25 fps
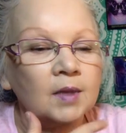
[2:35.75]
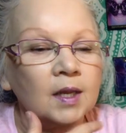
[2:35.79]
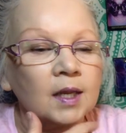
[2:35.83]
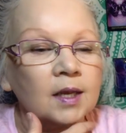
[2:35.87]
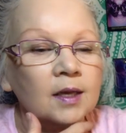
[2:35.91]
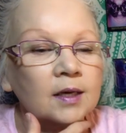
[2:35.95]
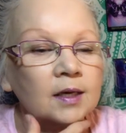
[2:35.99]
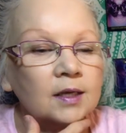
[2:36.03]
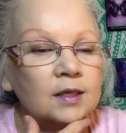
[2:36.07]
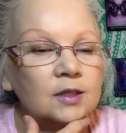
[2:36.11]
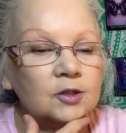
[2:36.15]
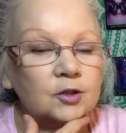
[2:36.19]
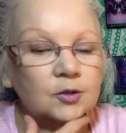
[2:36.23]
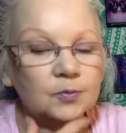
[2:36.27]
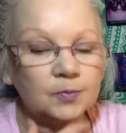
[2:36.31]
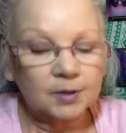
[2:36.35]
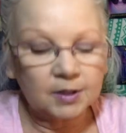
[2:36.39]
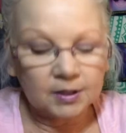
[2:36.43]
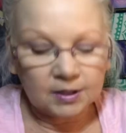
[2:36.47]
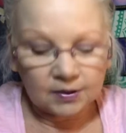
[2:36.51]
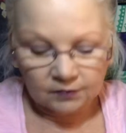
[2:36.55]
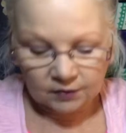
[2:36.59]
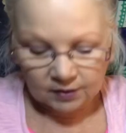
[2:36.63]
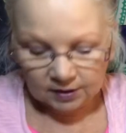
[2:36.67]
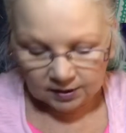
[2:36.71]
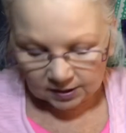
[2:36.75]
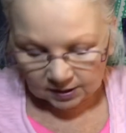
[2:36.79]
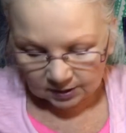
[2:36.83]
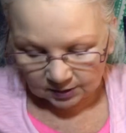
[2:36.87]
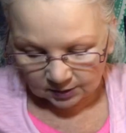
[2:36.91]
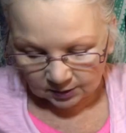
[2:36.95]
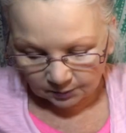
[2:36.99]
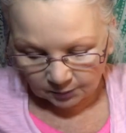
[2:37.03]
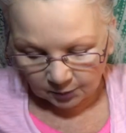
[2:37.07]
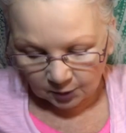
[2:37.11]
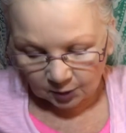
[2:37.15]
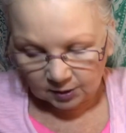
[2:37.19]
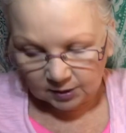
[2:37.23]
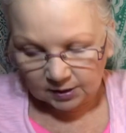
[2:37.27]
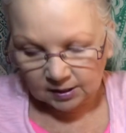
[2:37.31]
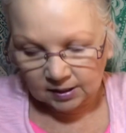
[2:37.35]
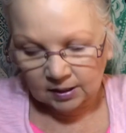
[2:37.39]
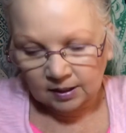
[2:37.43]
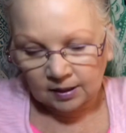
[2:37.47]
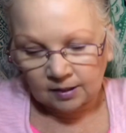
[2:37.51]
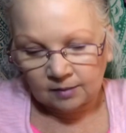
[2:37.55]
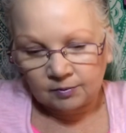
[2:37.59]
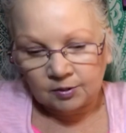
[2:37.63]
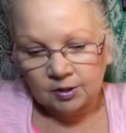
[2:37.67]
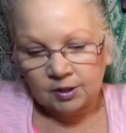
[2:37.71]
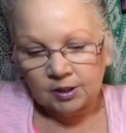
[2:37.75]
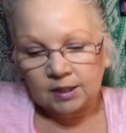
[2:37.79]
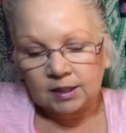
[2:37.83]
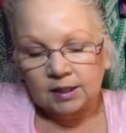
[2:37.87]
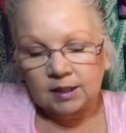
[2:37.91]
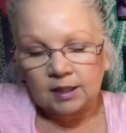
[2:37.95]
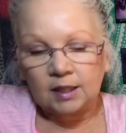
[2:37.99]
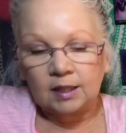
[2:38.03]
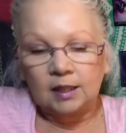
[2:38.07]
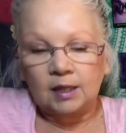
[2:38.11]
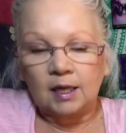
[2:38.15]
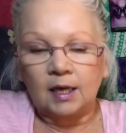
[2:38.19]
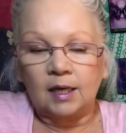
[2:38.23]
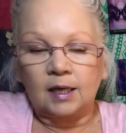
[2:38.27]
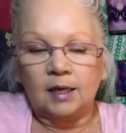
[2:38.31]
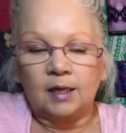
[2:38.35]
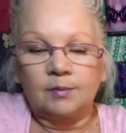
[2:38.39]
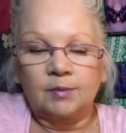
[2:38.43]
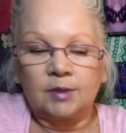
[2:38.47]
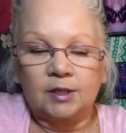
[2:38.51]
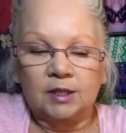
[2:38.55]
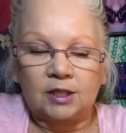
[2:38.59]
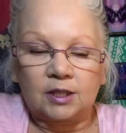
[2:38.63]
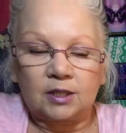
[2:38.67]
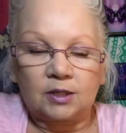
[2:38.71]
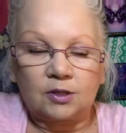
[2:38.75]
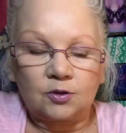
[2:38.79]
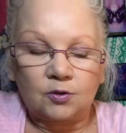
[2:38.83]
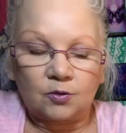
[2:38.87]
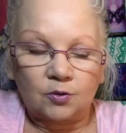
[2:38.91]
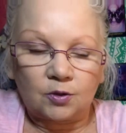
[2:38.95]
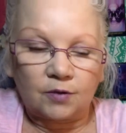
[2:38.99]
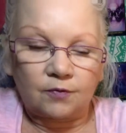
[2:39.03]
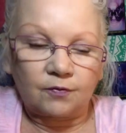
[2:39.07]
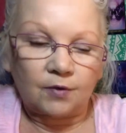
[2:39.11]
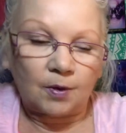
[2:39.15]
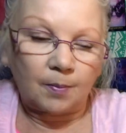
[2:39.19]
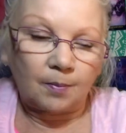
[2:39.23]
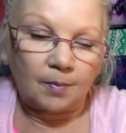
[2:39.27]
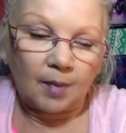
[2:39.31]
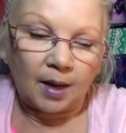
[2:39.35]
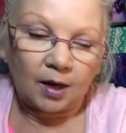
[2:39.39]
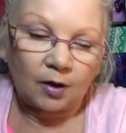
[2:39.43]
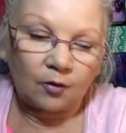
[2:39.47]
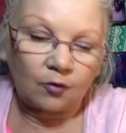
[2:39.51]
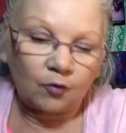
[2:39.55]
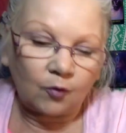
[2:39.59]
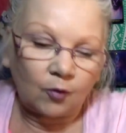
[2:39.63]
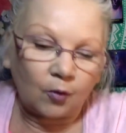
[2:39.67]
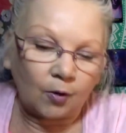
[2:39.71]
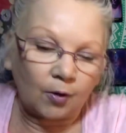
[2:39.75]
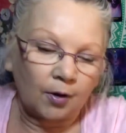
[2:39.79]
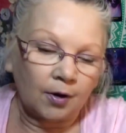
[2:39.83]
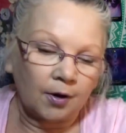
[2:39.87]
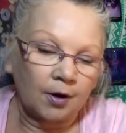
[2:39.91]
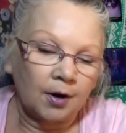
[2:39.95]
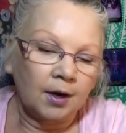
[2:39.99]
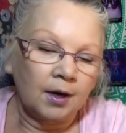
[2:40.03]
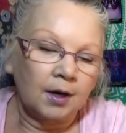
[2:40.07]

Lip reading: And I do believe this is a person. I'm just seeing that image as sort of a metaphor.